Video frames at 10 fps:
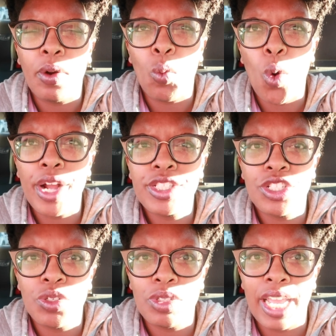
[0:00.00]
one
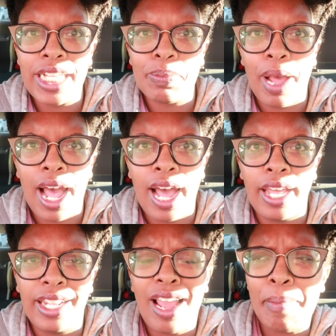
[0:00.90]
to two days
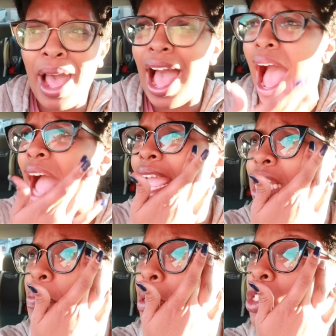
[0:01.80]
behind y'all my eye
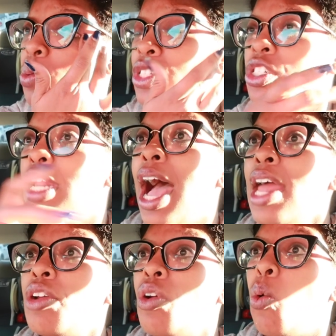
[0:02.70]
has been twitching i
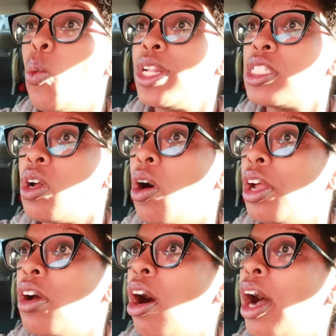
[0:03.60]
don't know what's
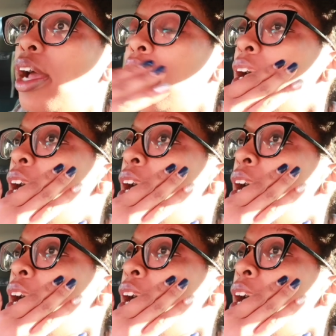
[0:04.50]
going on